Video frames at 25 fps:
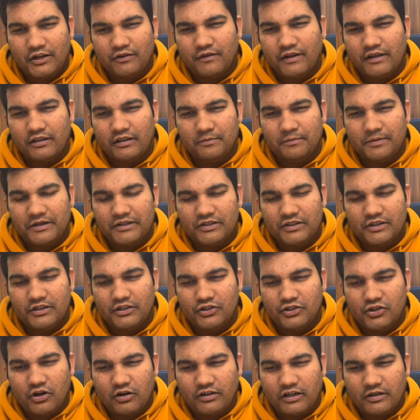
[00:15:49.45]
where the person is
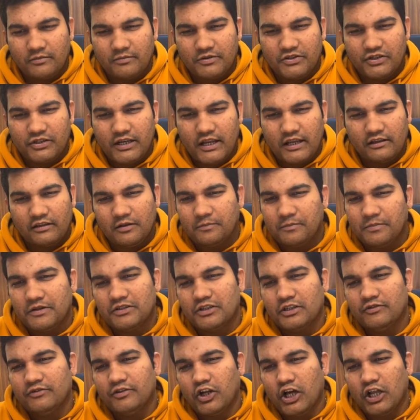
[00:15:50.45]
not at mistake, the
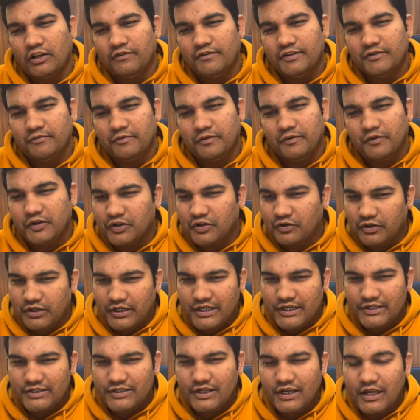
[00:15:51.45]
person will always be
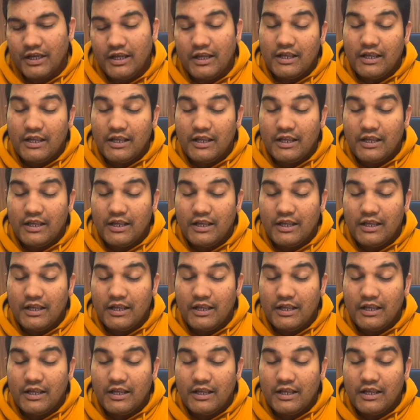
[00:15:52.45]
victorious.